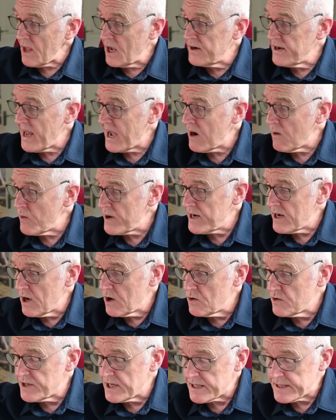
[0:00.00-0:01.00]
And now we
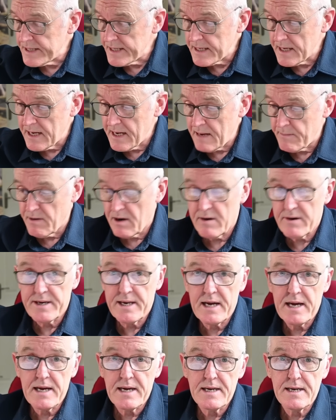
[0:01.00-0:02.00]
know that the
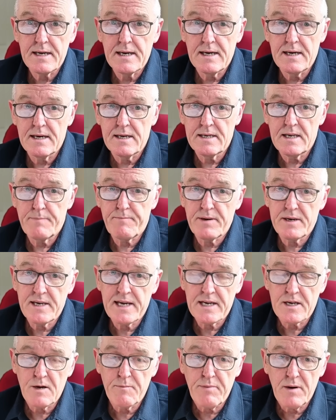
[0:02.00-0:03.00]
mRNA lipid
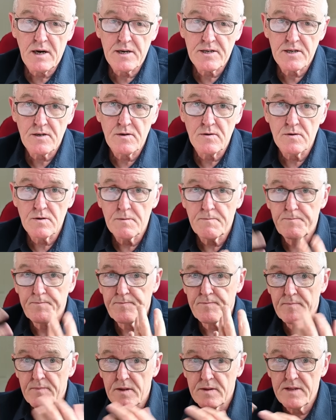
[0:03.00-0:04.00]
nanoparticle.
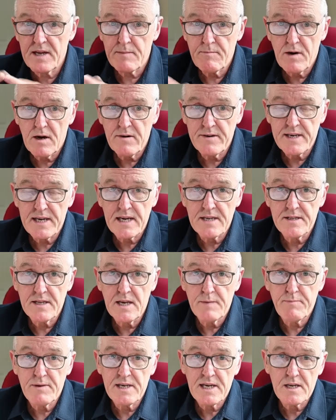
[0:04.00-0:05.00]
The mRNA and
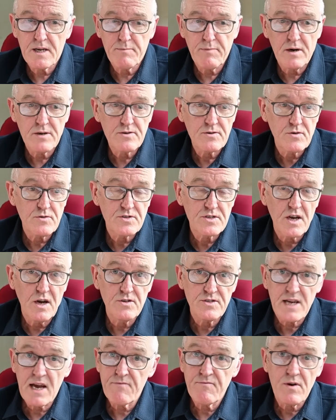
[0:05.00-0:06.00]
the lipid nanoparticles
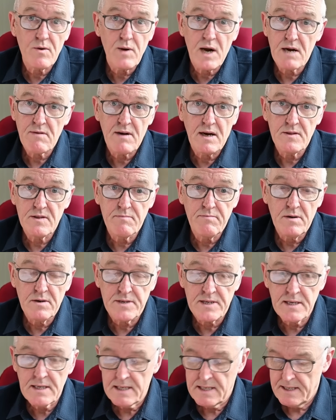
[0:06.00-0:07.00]
goes everywhere around the
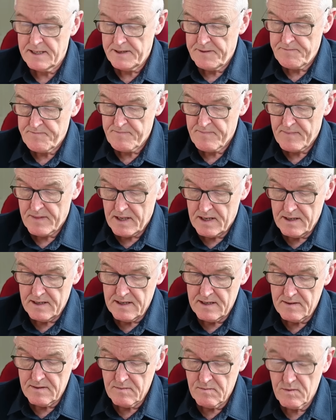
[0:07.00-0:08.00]
body.
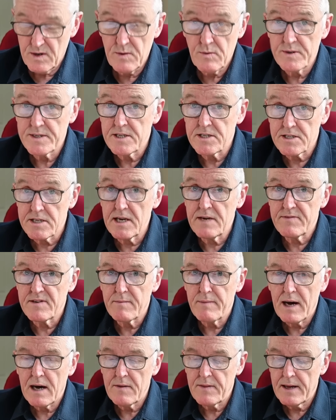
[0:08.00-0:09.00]
We were deceived
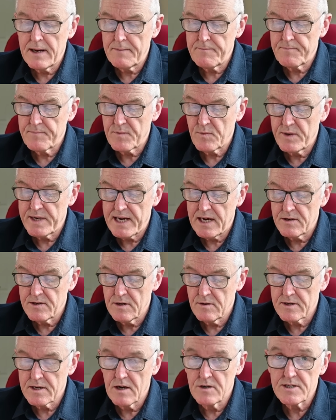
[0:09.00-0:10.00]
about that. We now
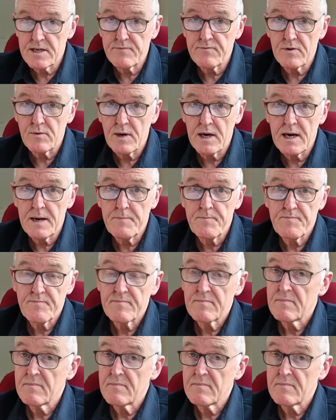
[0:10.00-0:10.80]
know it goes everywhere.